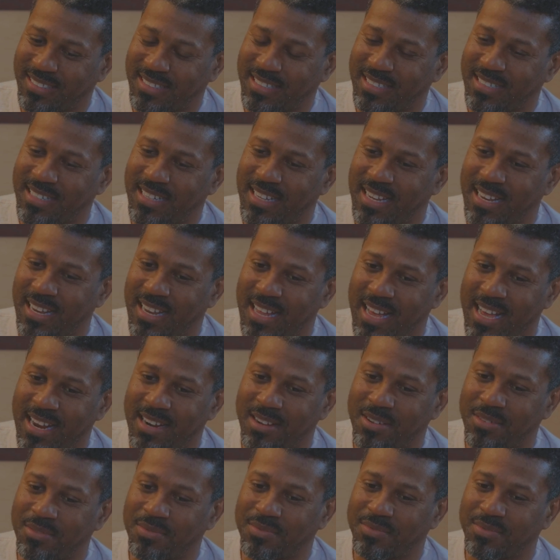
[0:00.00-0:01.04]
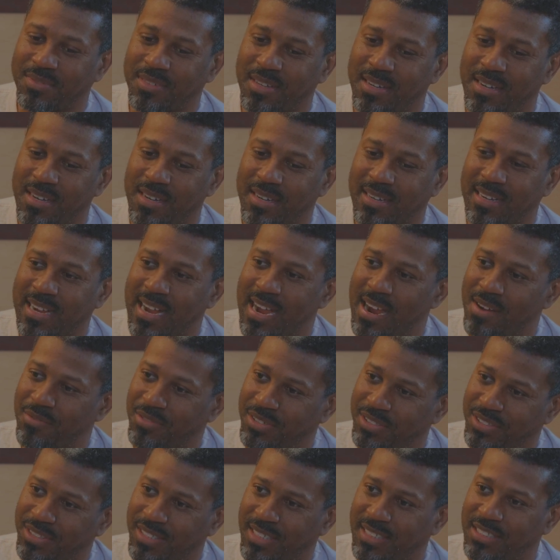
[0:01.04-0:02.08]
a lot of
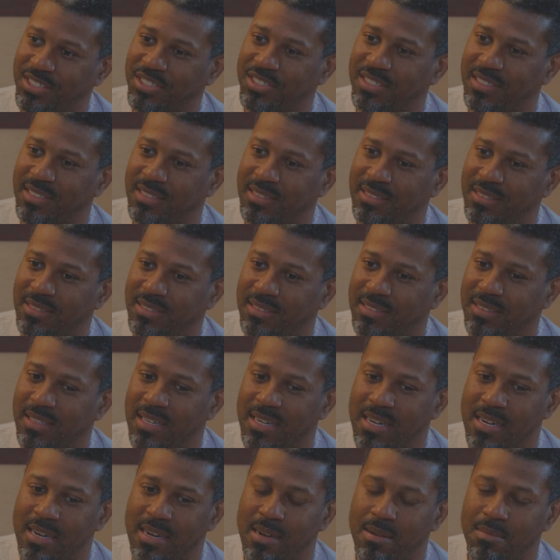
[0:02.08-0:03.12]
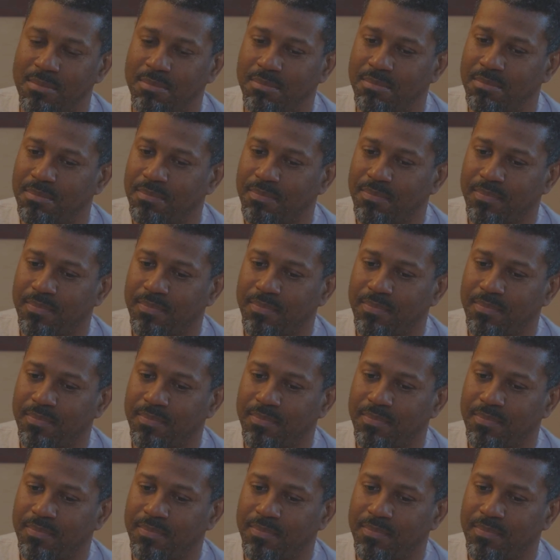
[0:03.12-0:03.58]
conversations. And